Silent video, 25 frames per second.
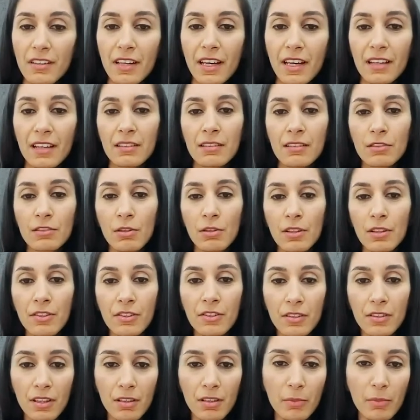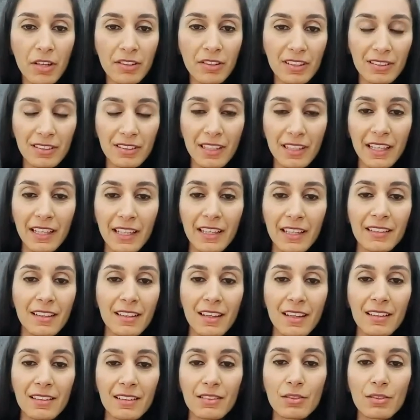and the dollar market rate
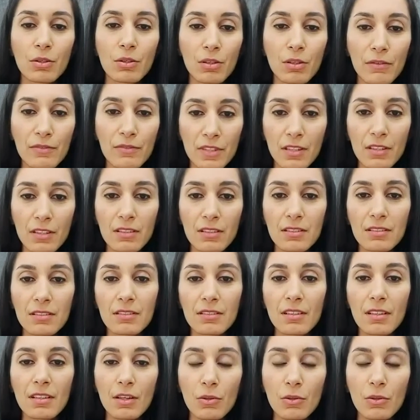and all of this,